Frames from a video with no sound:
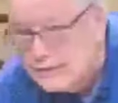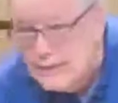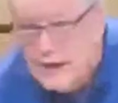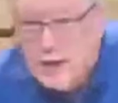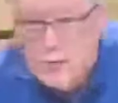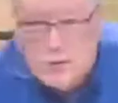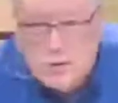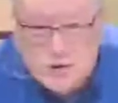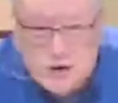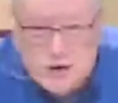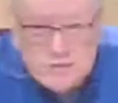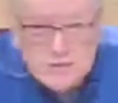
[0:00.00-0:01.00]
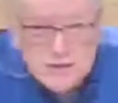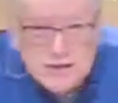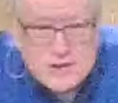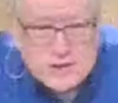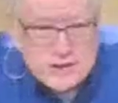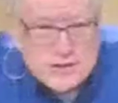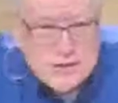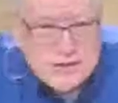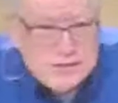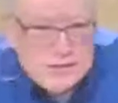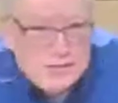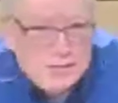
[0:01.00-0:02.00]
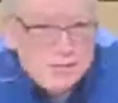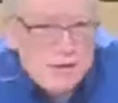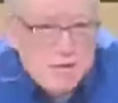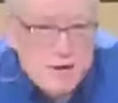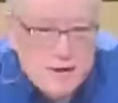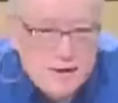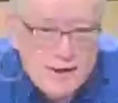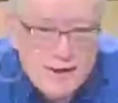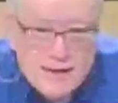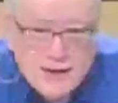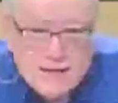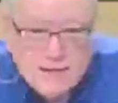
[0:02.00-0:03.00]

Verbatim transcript: I was taught that I should listen with my eyes.